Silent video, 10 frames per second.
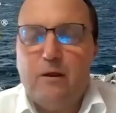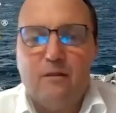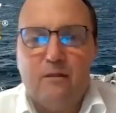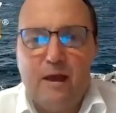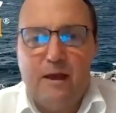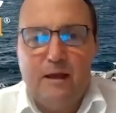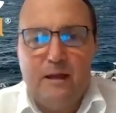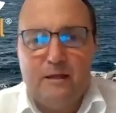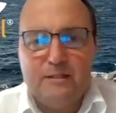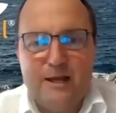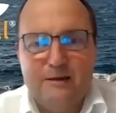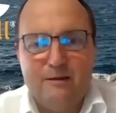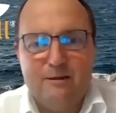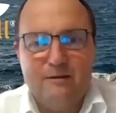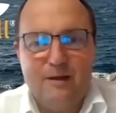stayed in
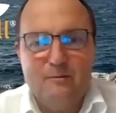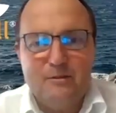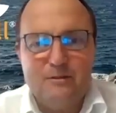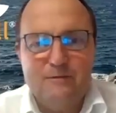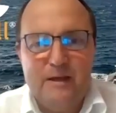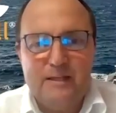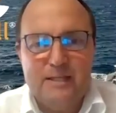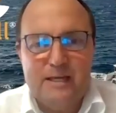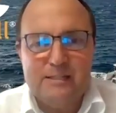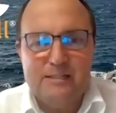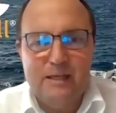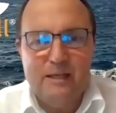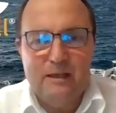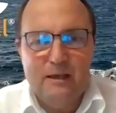attendance today, which is fantastic.